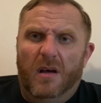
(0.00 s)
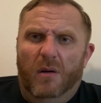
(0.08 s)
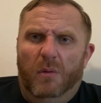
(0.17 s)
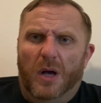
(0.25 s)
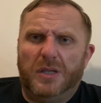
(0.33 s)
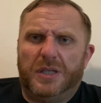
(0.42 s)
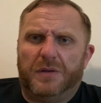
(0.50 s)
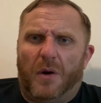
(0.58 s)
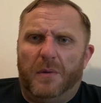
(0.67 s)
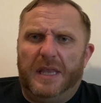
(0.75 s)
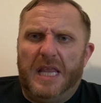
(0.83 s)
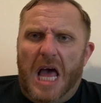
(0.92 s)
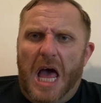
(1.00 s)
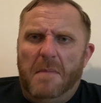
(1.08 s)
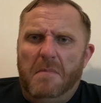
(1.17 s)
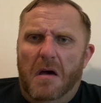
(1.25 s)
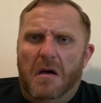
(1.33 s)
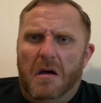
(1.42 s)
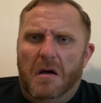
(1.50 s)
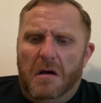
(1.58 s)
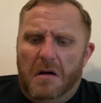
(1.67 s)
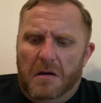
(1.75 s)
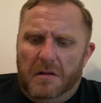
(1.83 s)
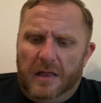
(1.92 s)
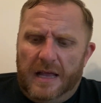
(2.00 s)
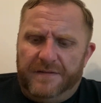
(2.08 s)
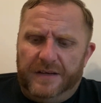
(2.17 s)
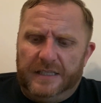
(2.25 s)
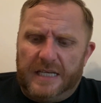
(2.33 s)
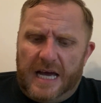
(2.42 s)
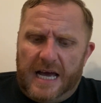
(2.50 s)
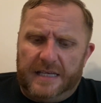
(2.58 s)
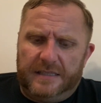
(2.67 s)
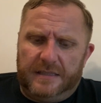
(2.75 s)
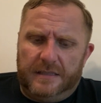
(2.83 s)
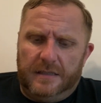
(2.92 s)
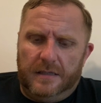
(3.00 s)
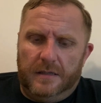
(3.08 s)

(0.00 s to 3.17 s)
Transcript: What's throwing the hammer? Lavender asked.